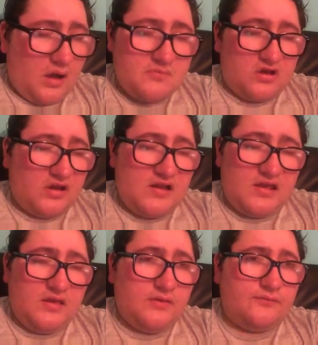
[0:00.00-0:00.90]
I'm gonna
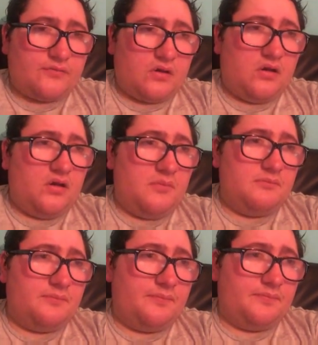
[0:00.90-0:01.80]
leave.
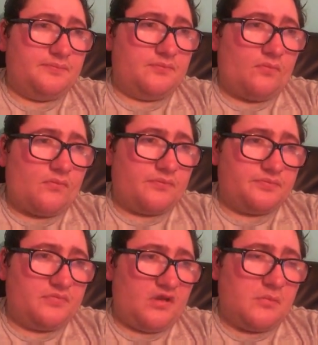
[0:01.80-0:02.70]
I'm
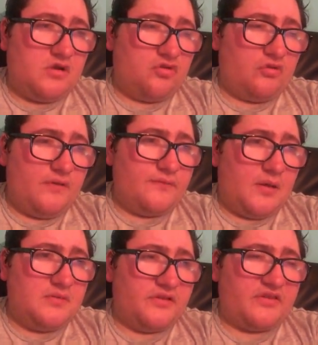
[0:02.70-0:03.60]
gonna try and
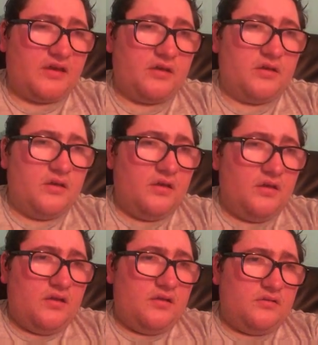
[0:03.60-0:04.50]
find the tag
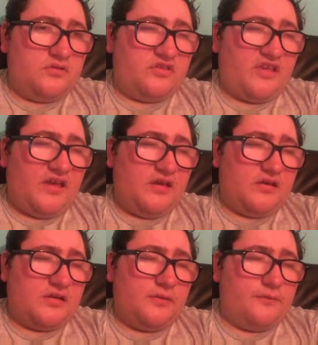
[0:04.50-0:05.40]

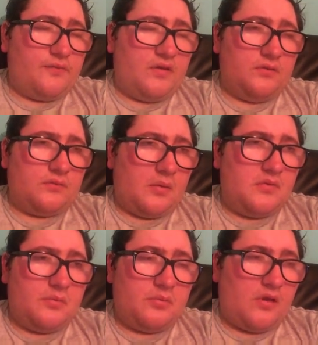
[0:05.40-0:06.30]
and everything.
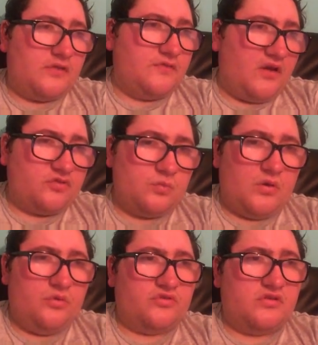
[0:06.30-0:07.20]
I'm gonna put Advice on
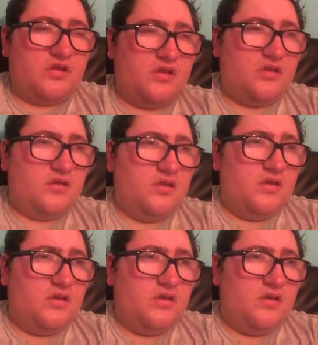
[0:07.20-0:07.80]
Wheels in the